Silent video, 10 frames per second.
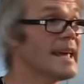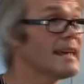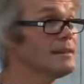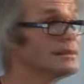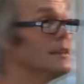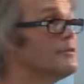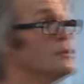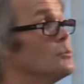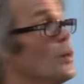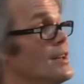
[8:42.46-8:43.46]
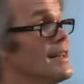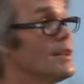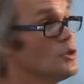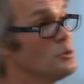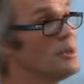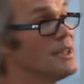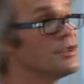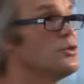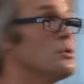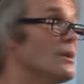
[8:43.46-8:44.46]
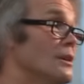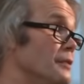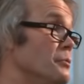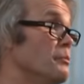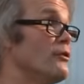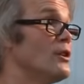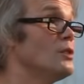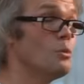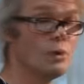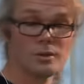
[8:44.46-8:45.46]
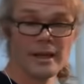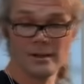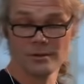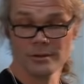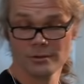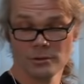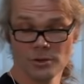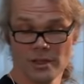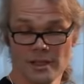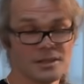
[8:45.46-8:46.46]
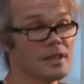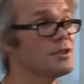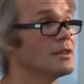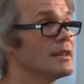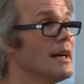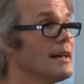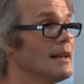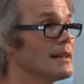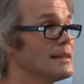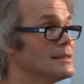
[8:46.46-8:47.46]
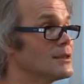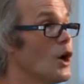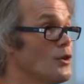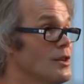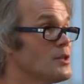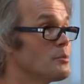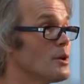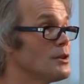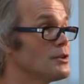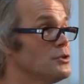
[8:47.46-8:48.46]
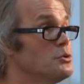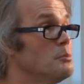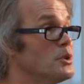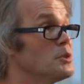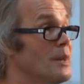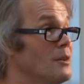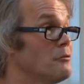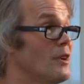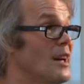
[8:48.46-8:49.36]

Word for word: there, and if you, one day on the beach, you, if you follow World Health Organization guidelines on these products, you will put about